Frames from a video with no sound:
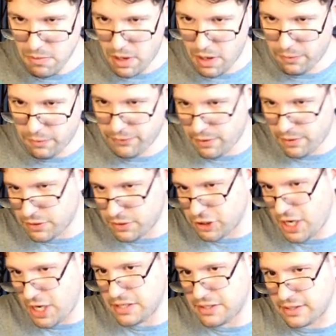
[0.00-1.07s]
Although, to
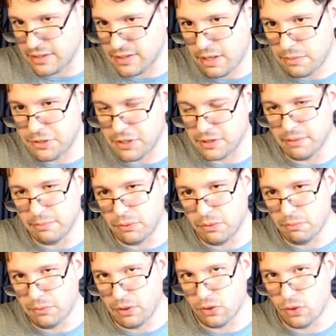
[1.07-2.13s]
change the subject
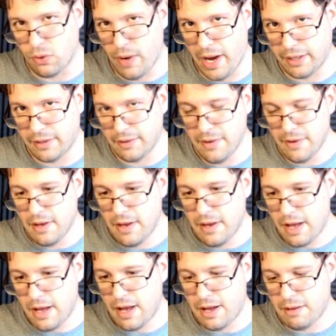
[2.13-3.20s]
real quick,
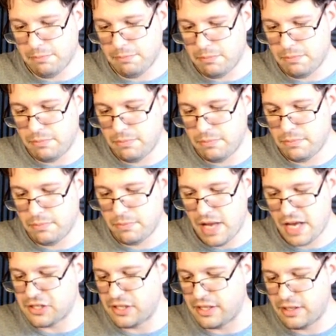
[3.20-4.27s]

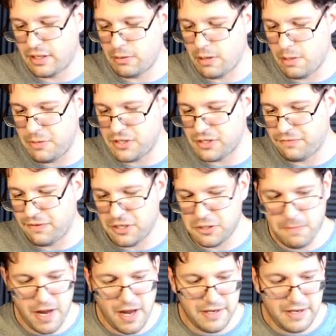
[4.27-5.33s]
actually no, let me just finish
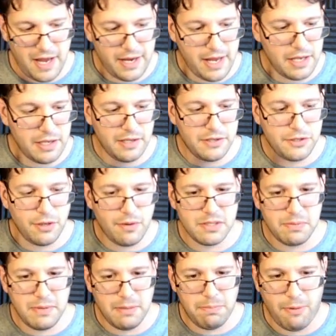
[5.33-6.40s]
my idea. I got these
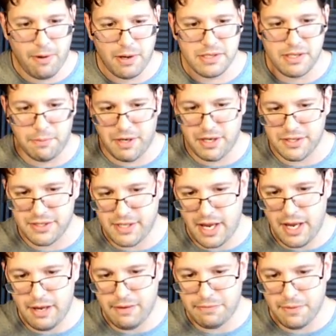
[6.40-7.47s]
USB ports. I'm gonna
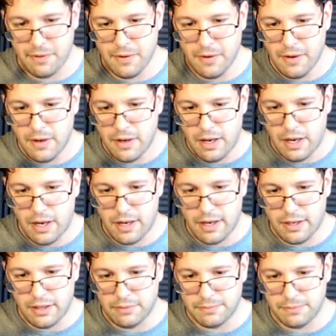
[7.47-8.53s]
save
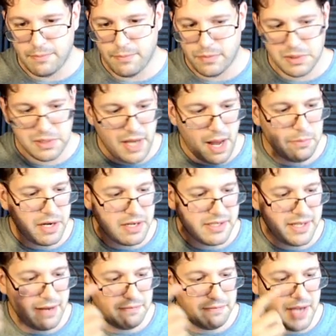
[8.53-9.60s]

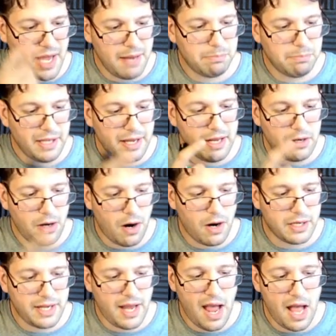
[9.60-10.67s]
gameplay and
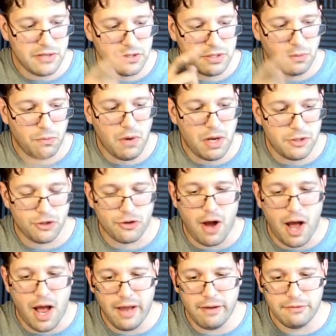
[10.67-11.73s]
Artcast to one
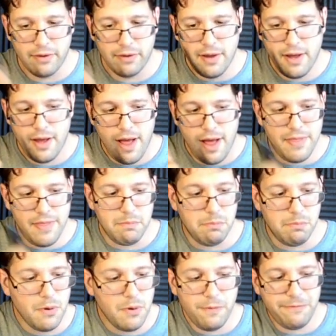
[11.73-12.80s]
drive, and then
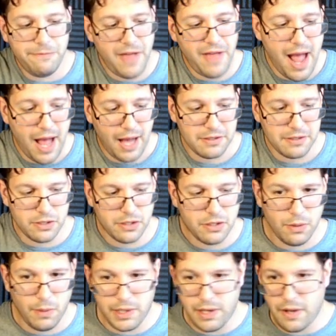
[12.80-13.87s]
move that
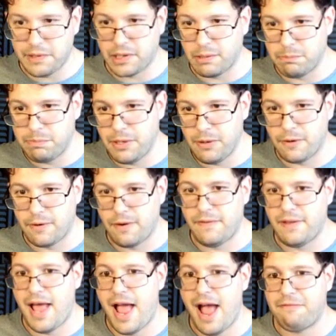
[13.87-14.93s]
to another computer, and
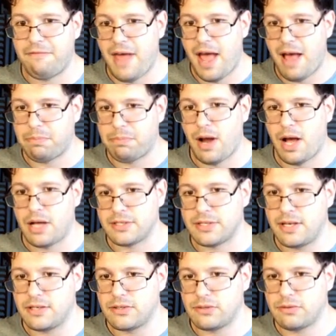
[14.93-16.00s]
then have that
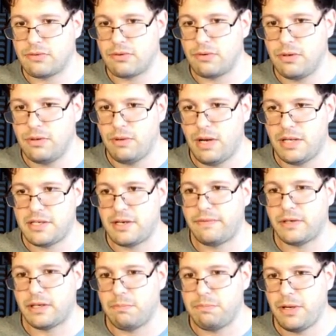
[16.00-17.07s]
processed through a
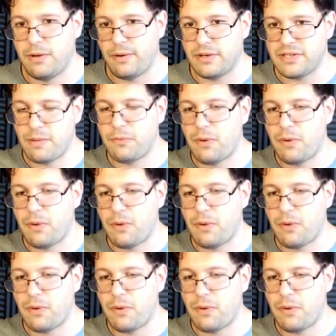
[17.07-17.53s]
different computers.